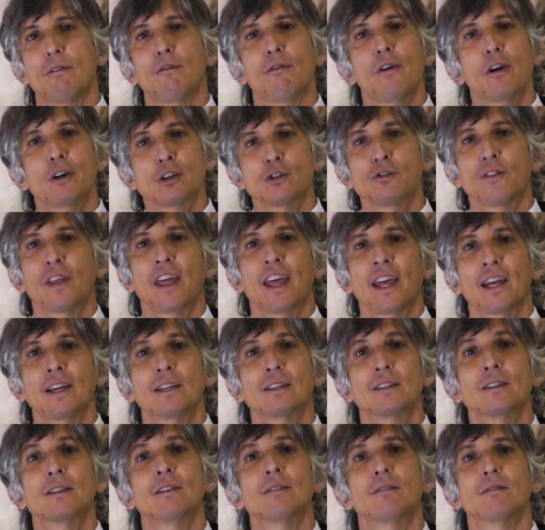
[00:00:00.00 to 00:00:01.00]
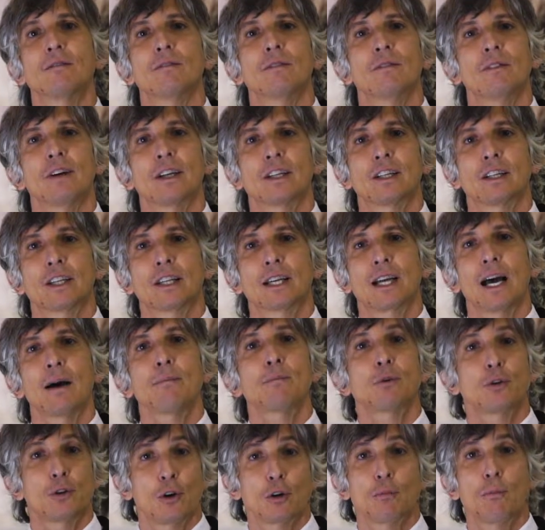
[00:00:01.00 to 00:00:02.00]
first things that come
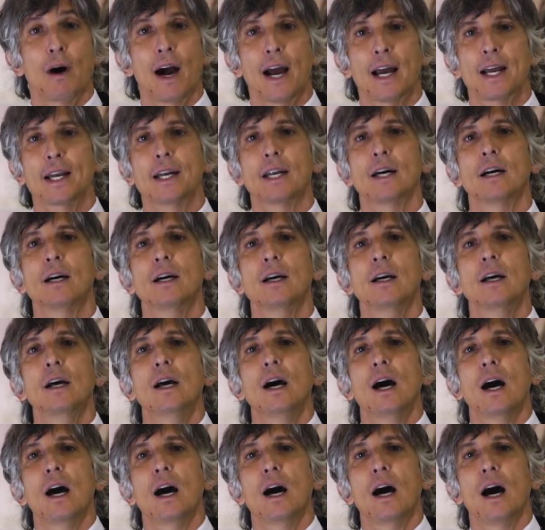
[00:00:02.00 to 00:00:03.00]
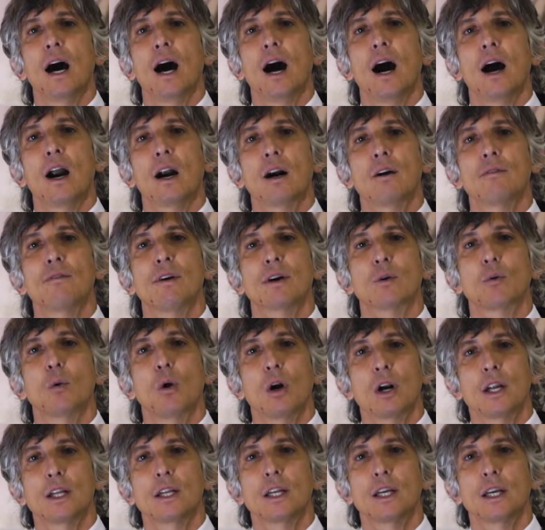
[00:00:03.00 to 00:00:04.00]
to your mind are the
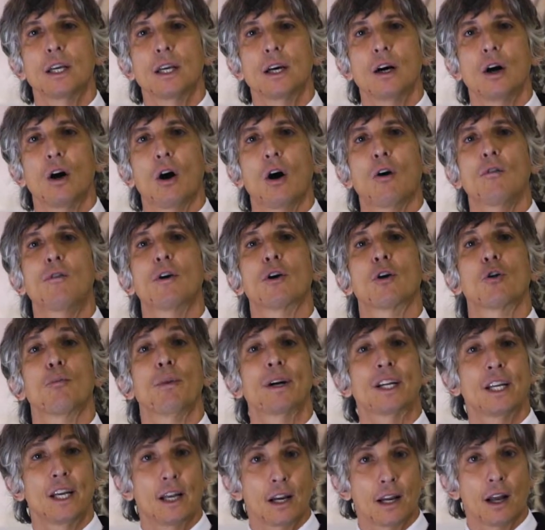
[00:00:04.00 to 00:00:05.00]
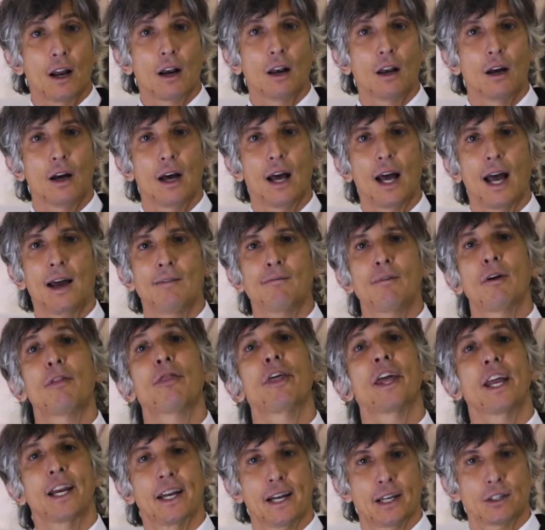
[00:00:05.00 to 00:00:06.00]
quality of the raw material and the
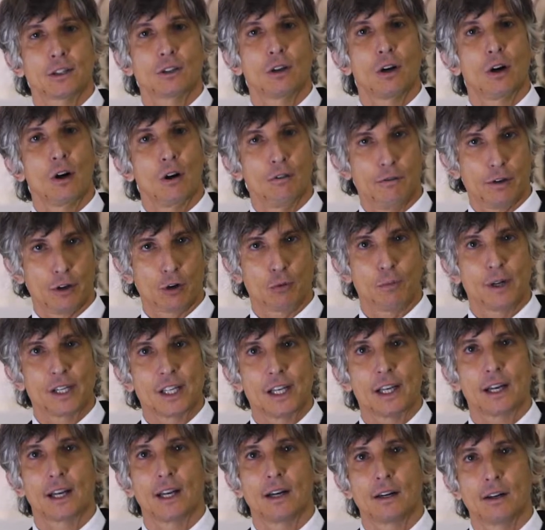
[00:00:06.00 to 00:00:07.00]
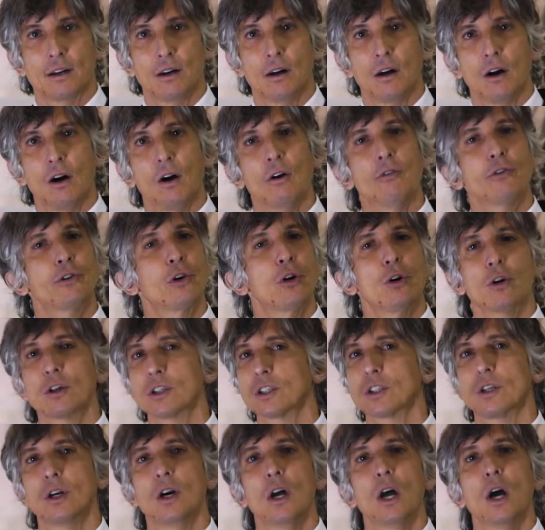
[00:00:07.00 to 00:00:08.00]
thickness of the raw material. Of
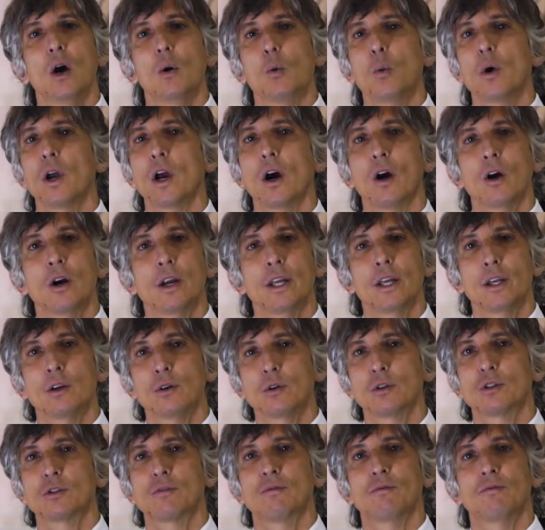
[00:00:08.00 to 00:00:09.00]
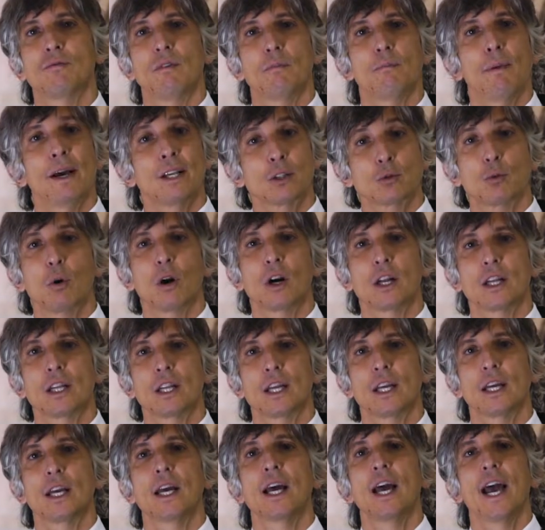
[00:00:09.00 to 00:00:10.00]
course, we only use the best
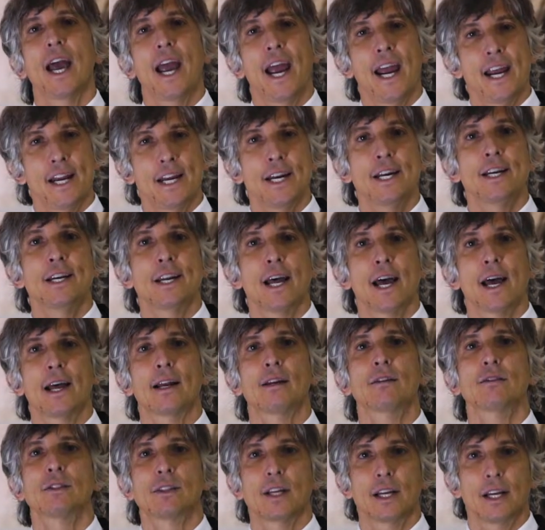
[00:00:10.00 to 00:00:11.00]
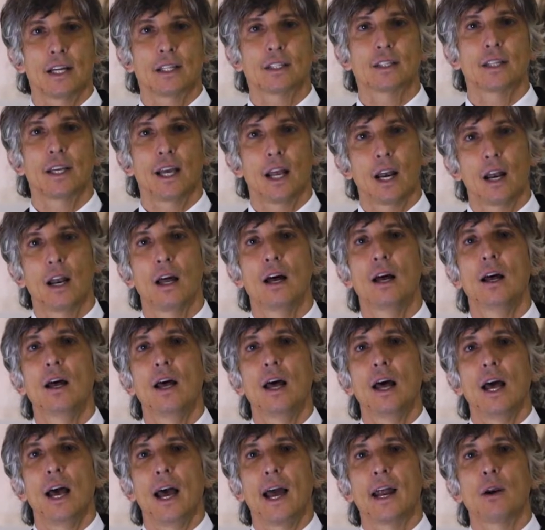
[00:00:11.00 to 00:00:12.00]
quality 1810 stainless steel,
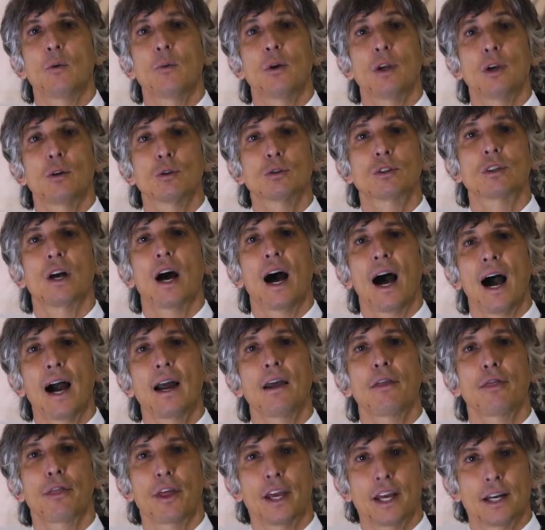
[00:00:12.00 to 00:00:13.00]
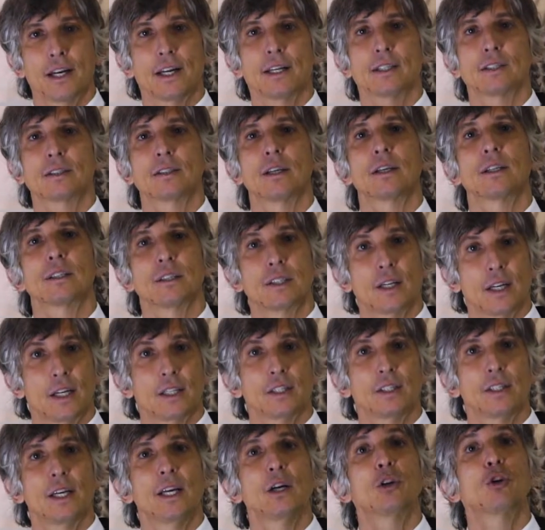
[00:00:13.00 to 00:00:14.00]
and we use high thickness stainless
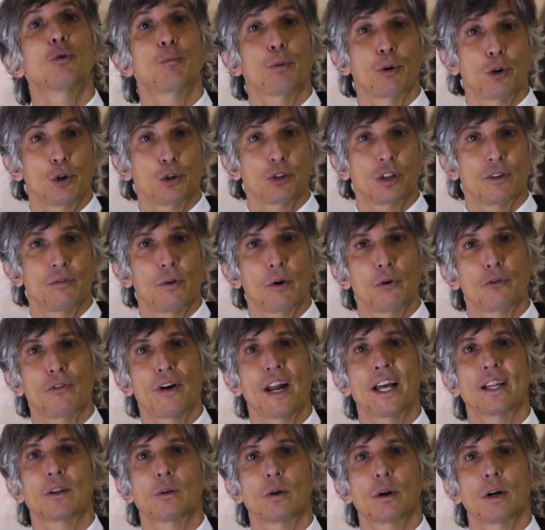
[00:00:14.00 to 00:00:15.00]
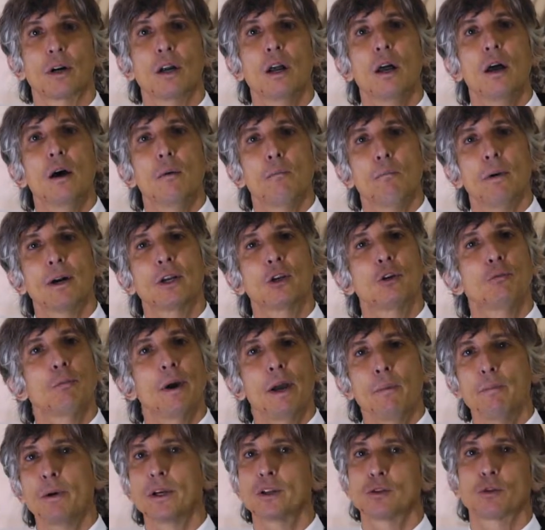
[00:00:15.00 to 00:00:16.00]
steel to produce our flatware. But you
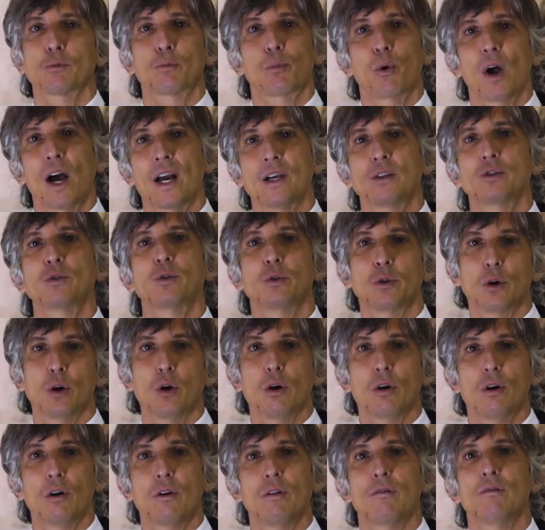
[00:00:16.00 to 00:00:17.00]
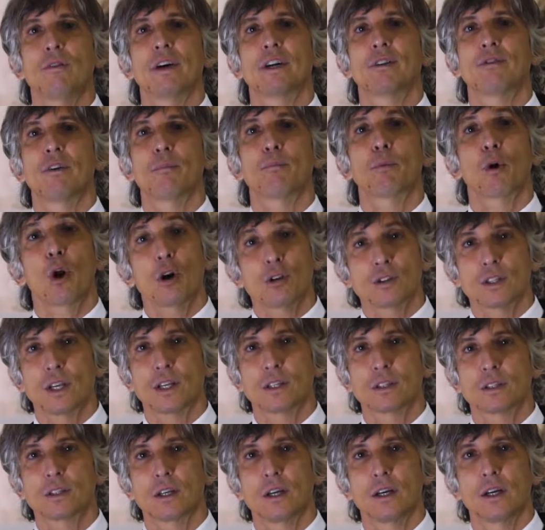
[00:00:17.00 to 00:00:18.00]
may be surprised to know that the
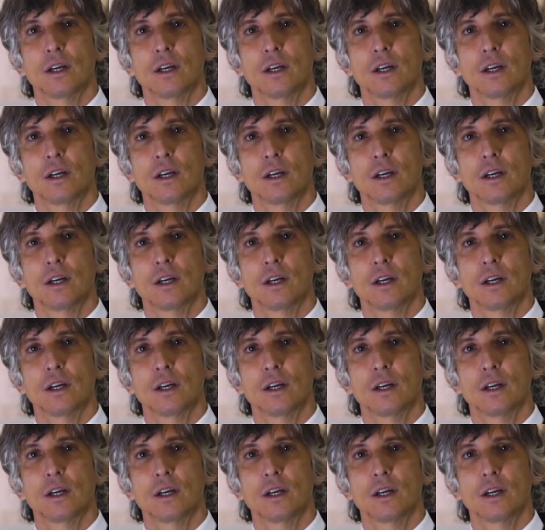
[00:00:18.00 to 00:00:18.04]
process